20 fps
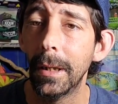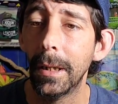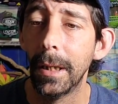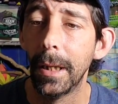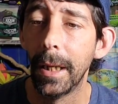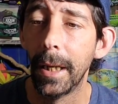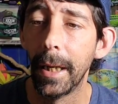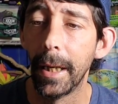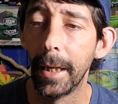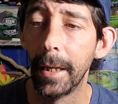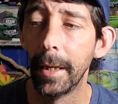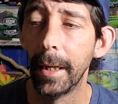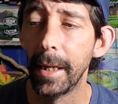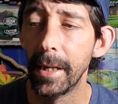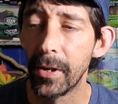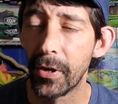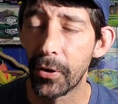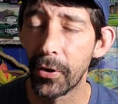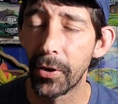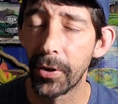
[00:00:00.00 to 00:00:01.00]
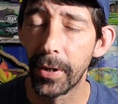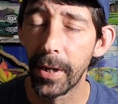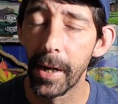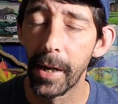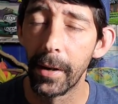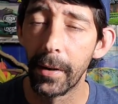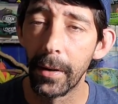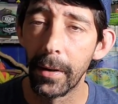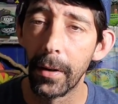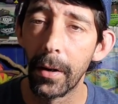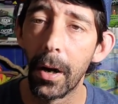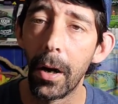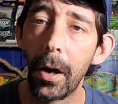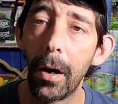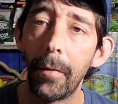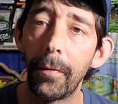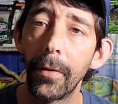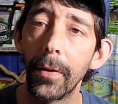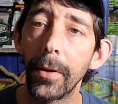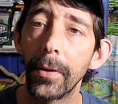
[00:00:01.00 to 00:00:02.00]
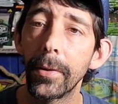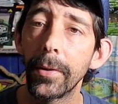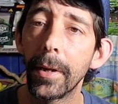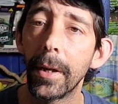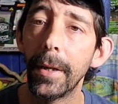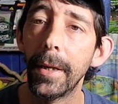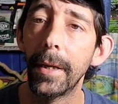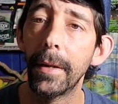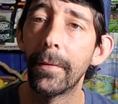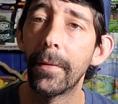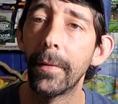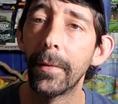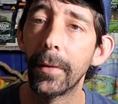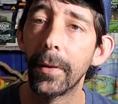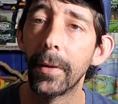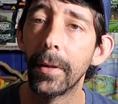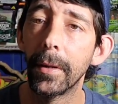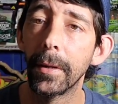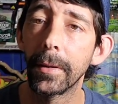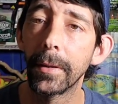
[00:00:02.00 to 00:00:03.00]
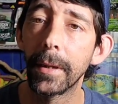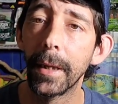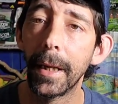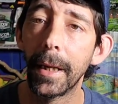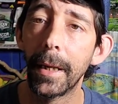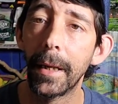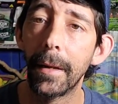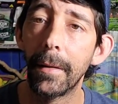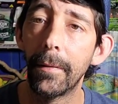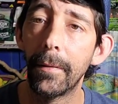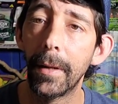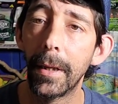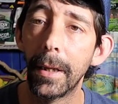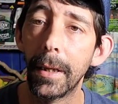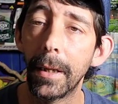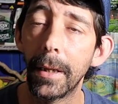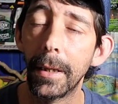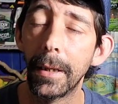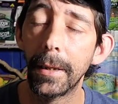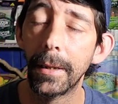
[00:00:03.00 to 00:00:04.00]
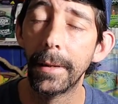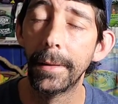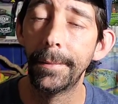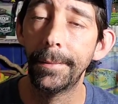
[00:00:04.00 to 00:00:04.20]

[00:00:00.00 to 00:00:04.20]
and each tier offers a different set of